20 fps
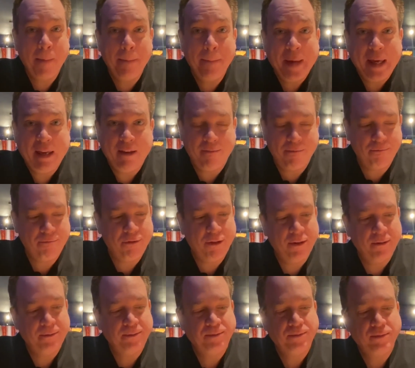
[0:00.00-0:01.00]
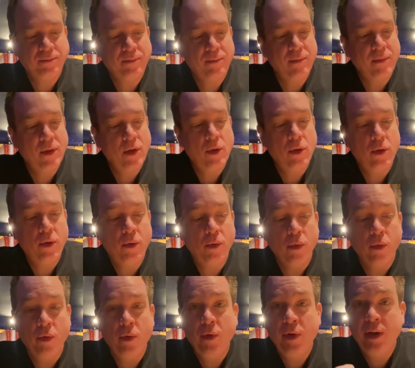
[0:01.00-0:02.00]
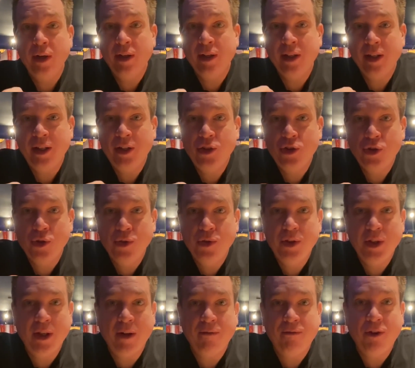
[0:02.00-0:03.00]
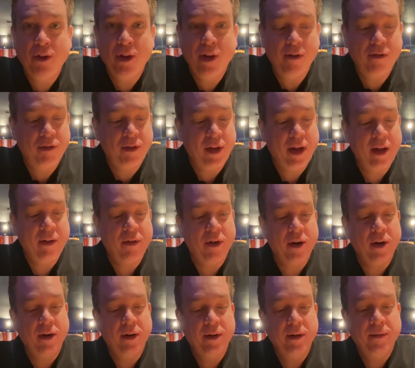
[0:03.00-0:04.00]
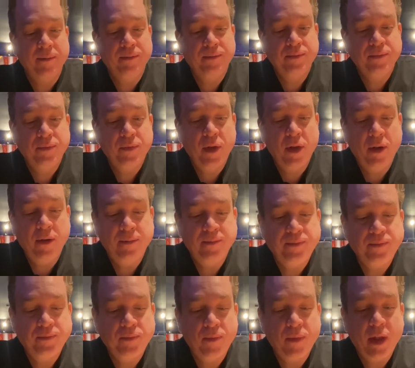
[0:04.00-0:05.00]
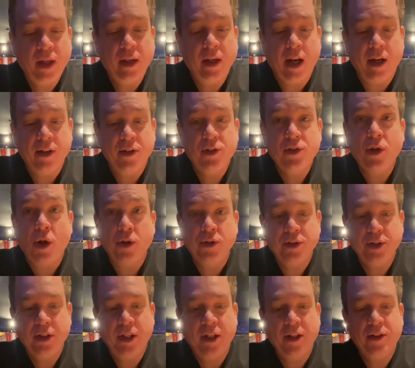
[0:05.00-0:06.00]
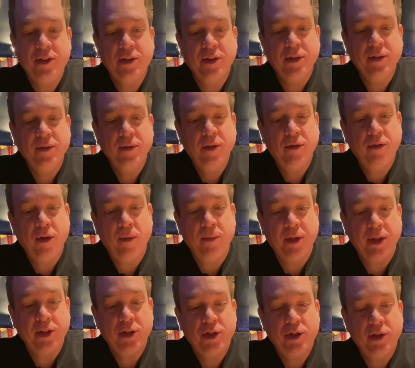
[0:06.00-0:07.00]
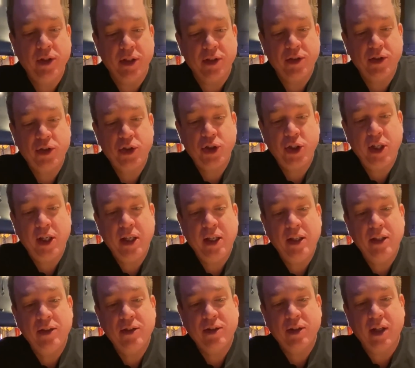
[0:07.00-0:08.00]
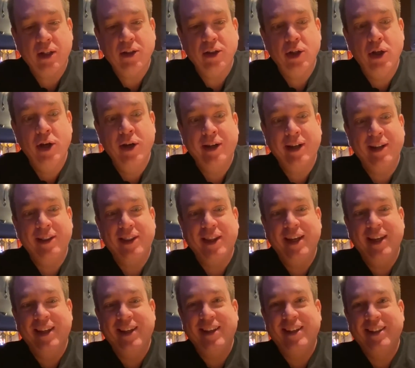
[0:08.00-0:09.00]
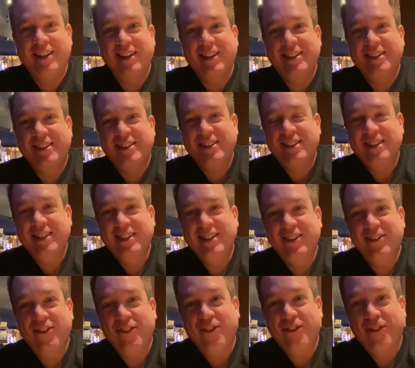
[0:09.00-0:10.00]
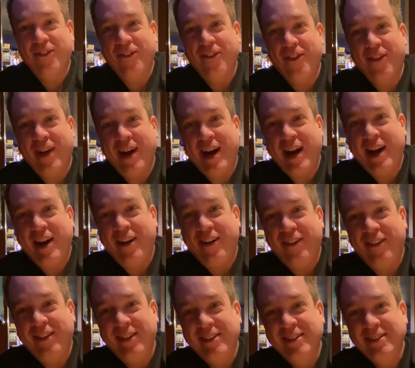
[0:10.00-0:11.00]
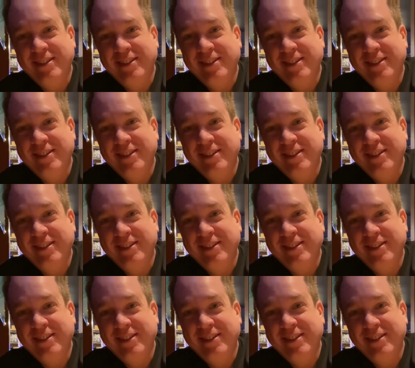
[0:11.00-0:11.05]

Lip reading: beef, really juicy and full of flavor. Got a saltiness from this cheese, and look at this. Wow.